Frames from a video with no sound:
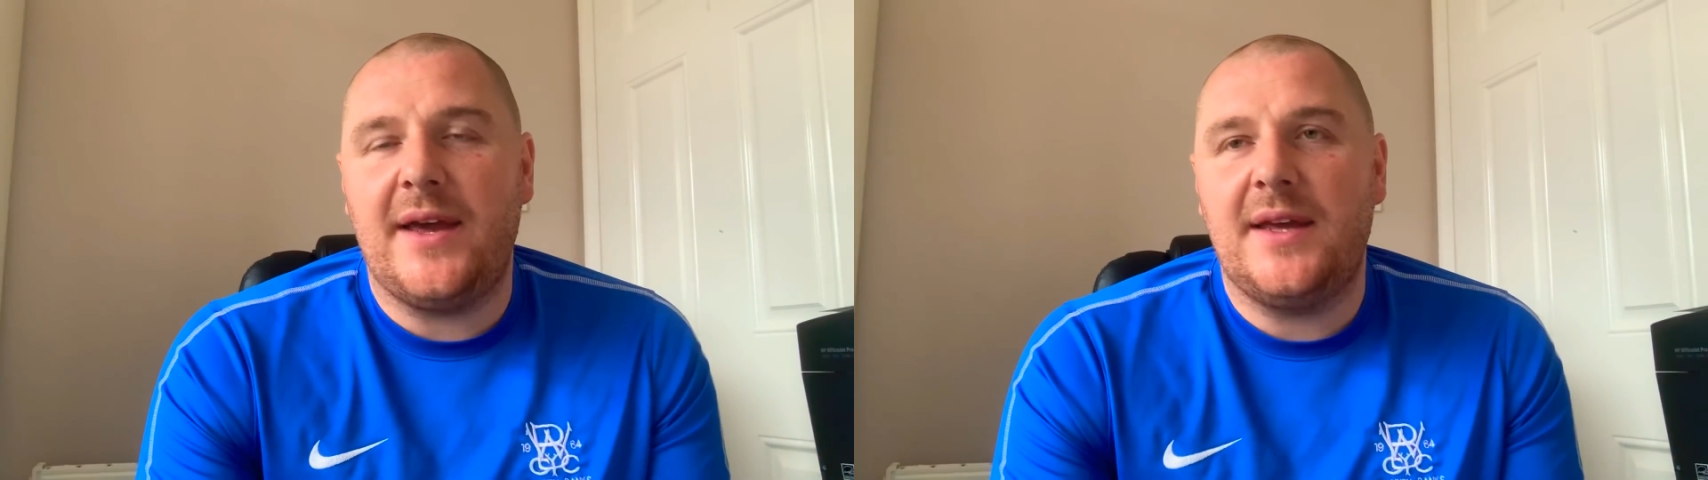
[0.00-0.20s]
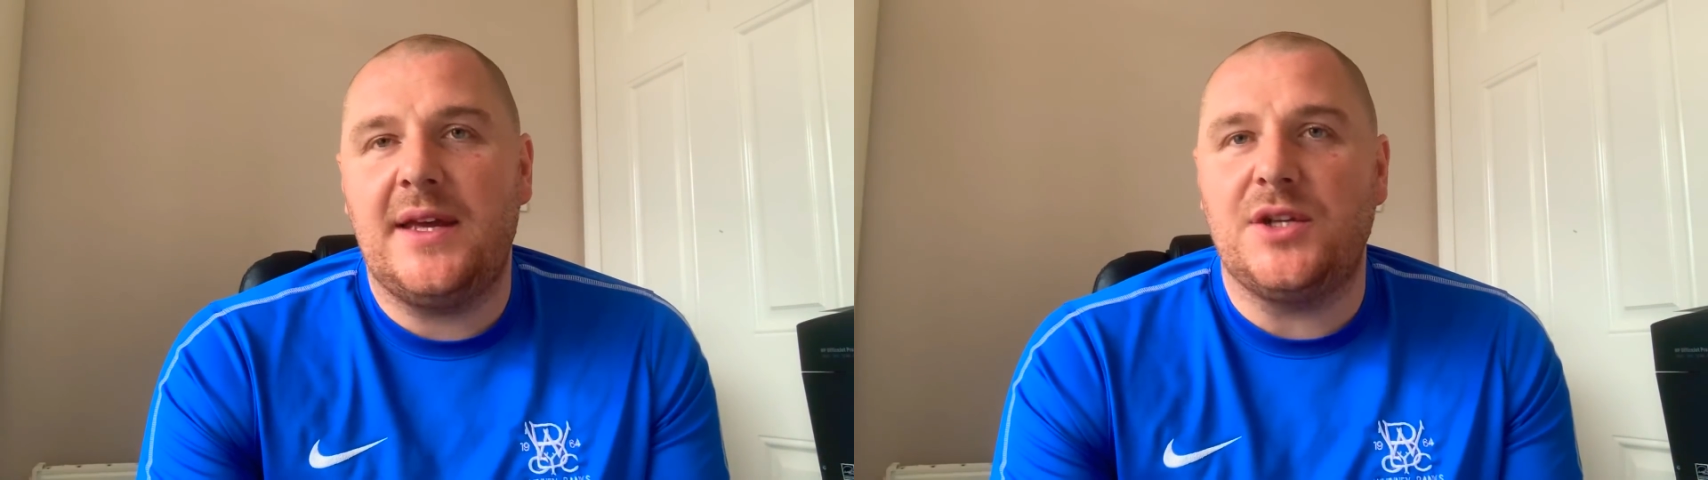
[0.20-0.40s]

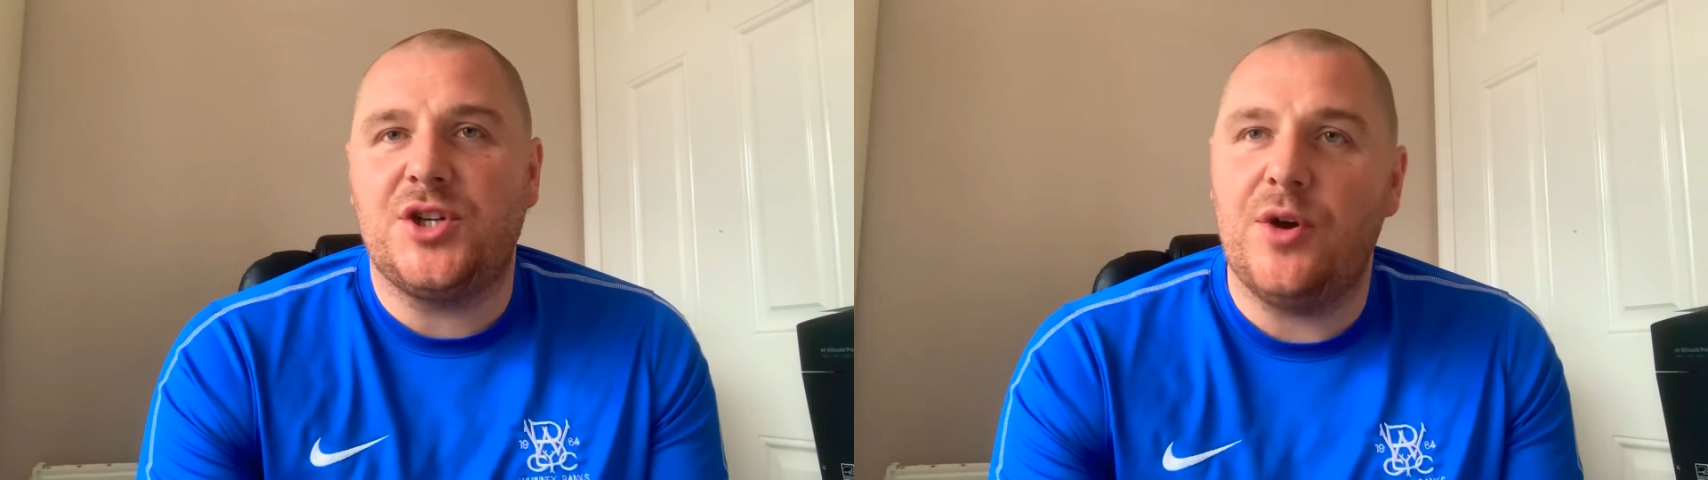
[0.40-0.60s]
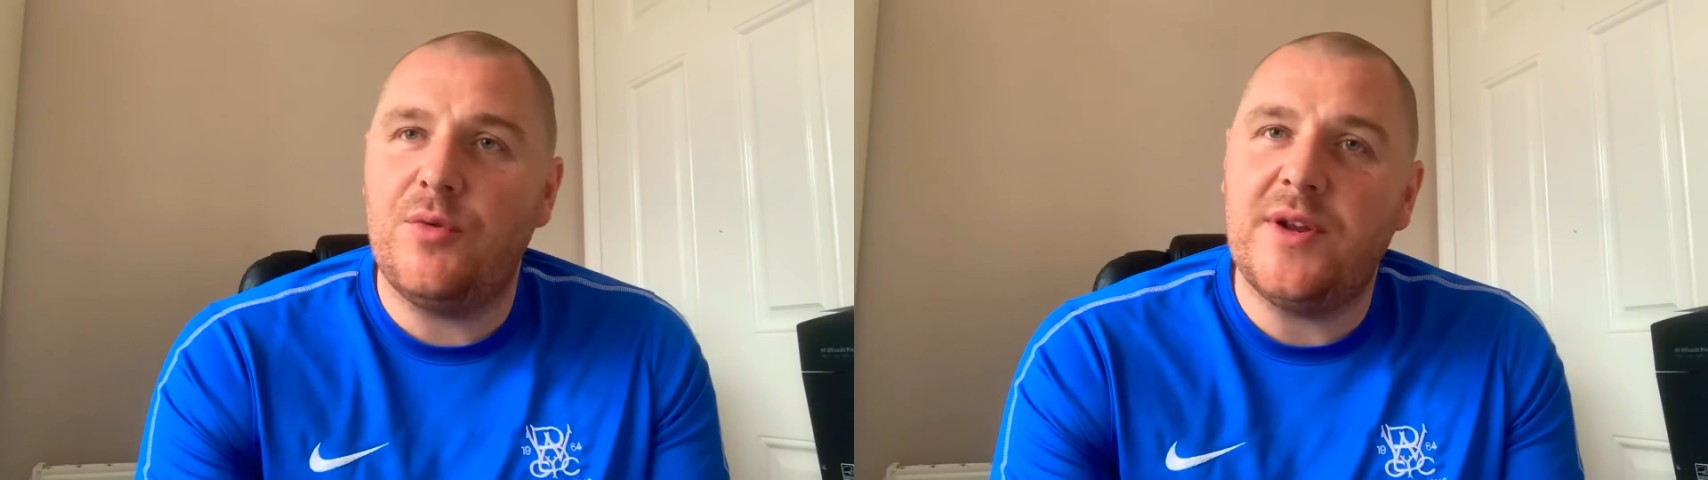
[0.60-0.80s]

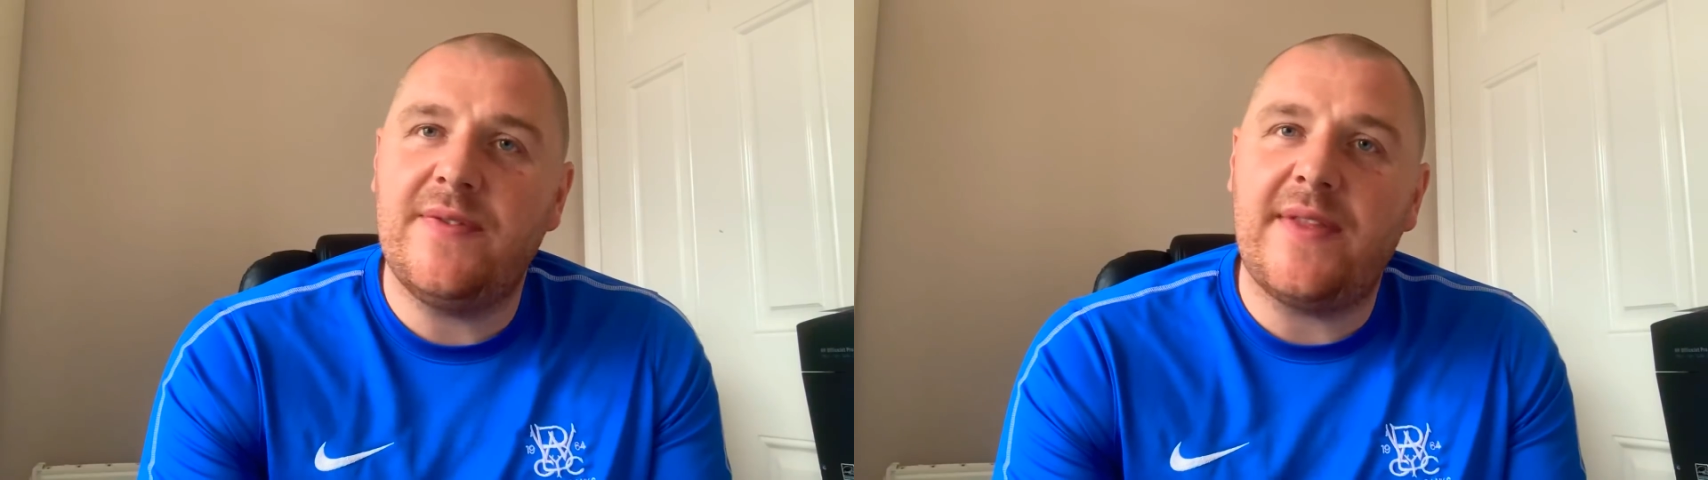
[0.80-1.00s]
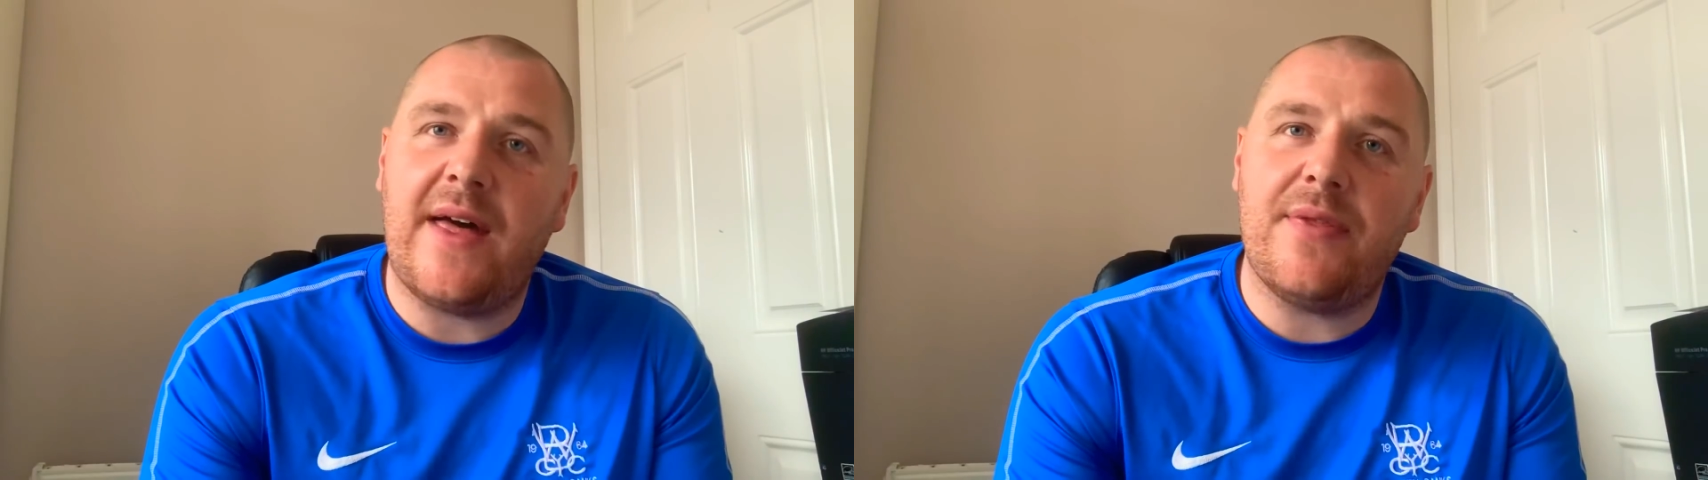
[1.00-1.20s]
ensuring
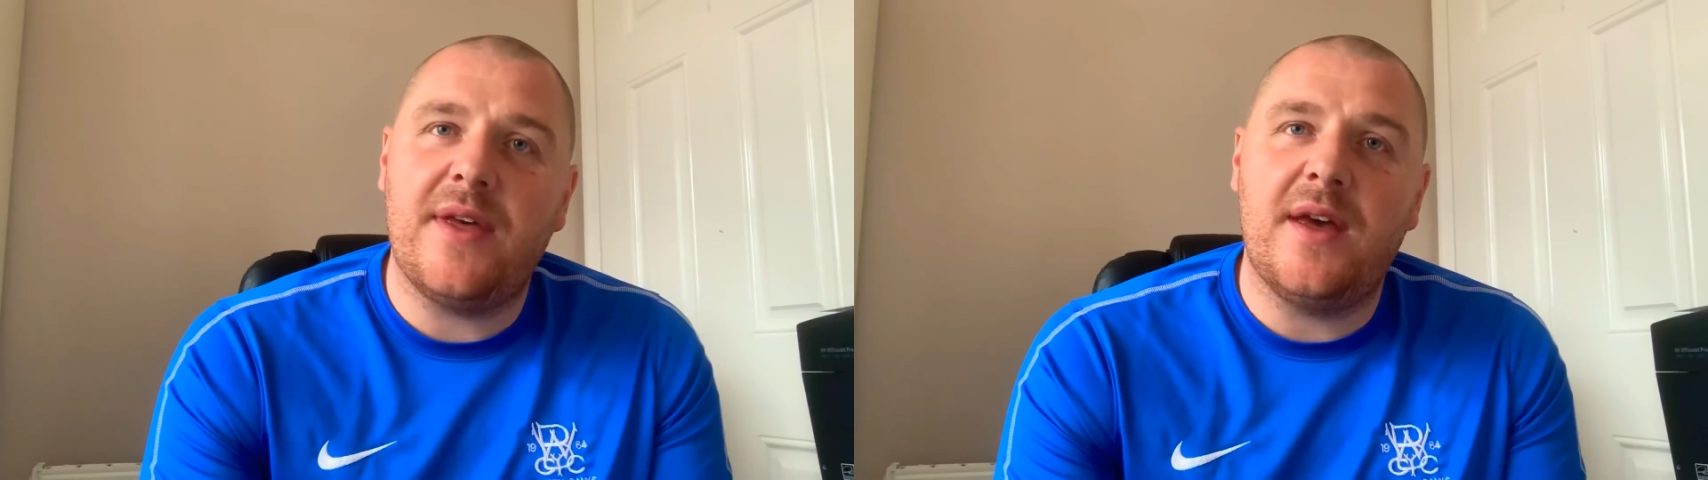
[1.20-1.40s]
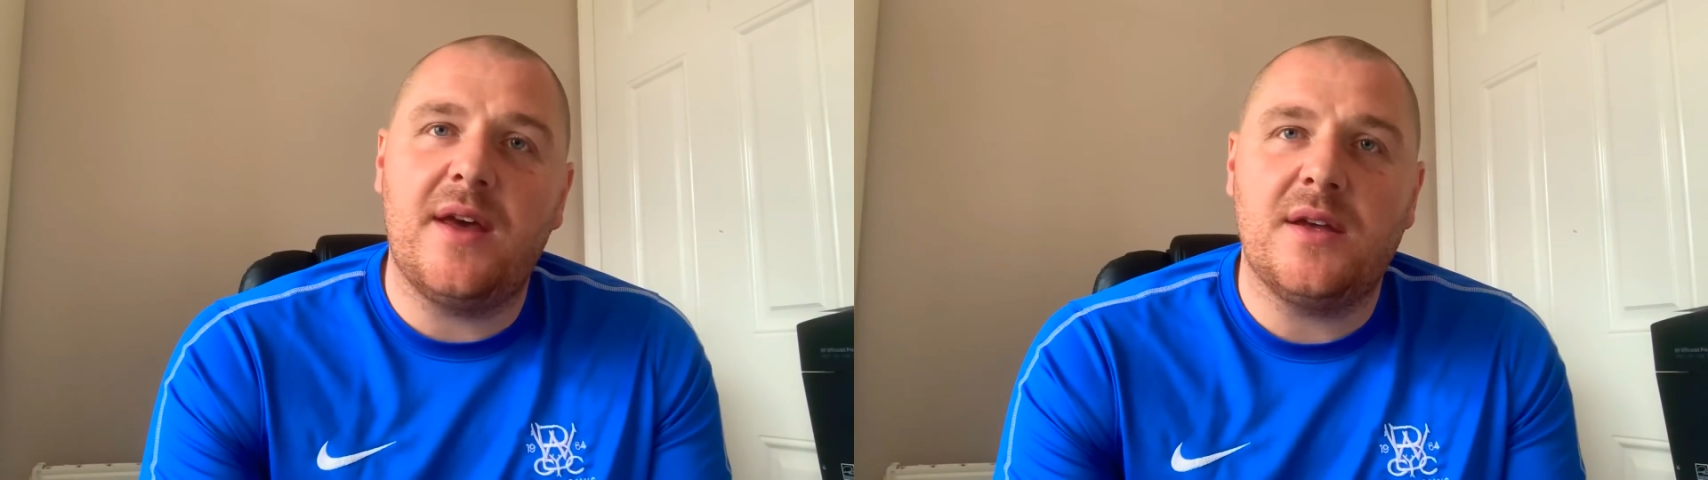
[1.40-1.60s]
that
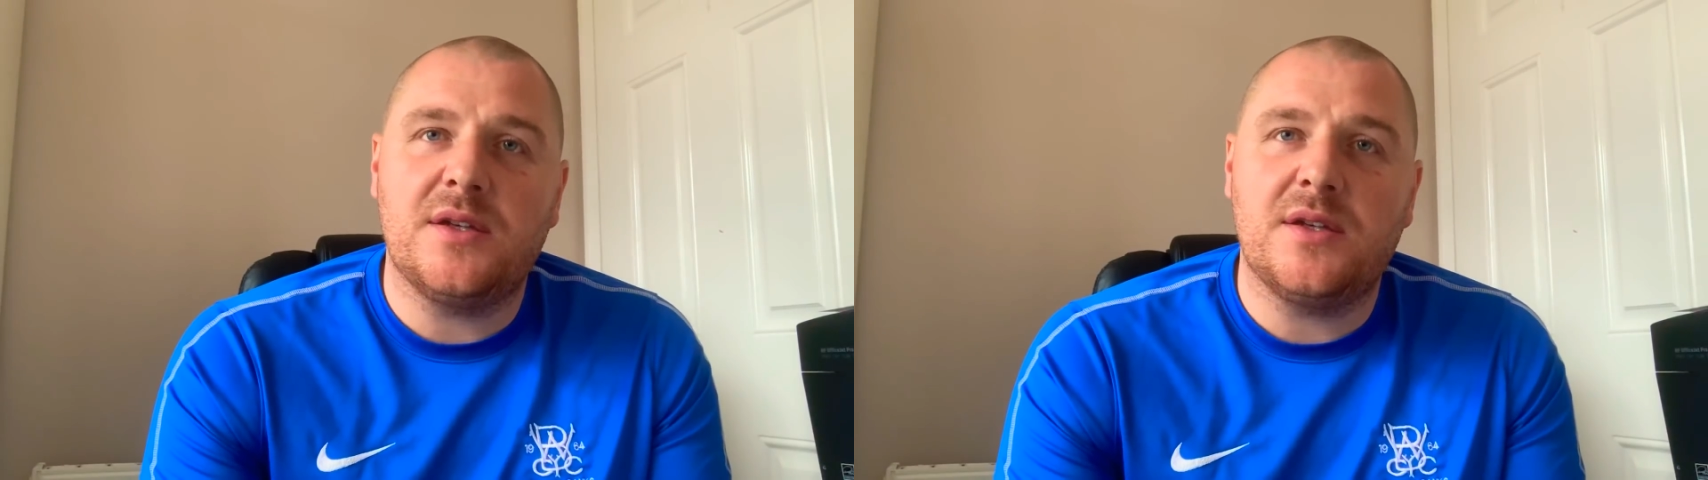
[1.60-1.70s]
the